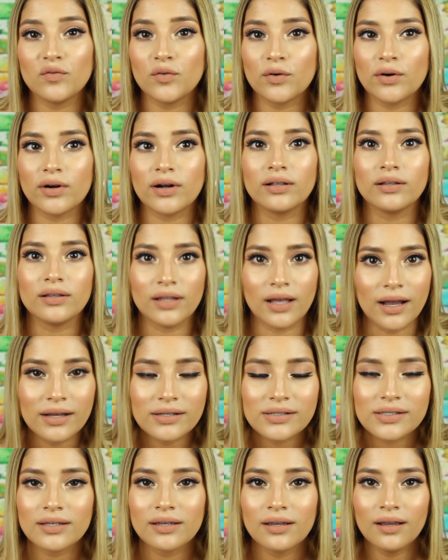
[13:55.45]
for a
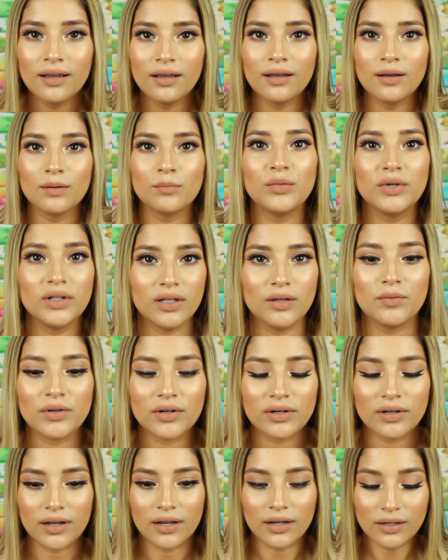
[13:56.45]
lot, believe
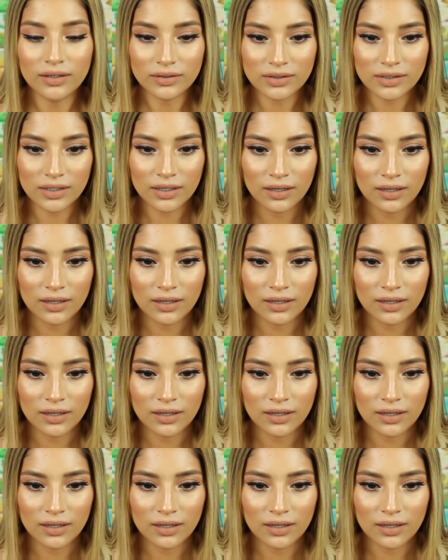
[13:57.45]
it or not.